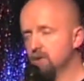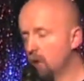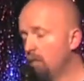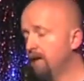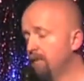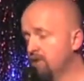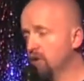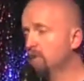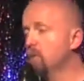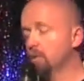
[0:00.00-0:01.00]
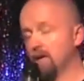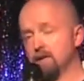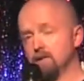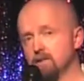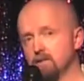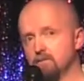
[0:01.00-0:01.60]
Don't blame it on the moonlight.